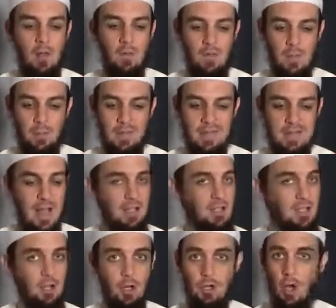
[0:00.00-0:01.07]
the
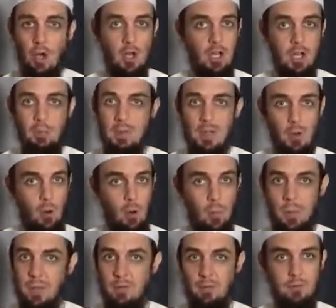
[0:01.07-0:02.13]
masajid are not going to be
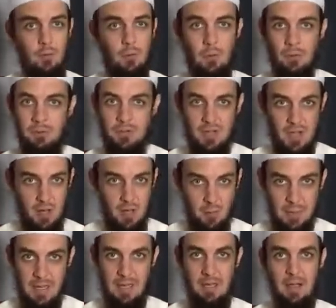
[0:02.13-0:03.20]
open for
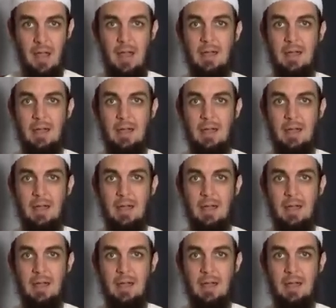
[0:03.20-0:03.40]
taraweeh,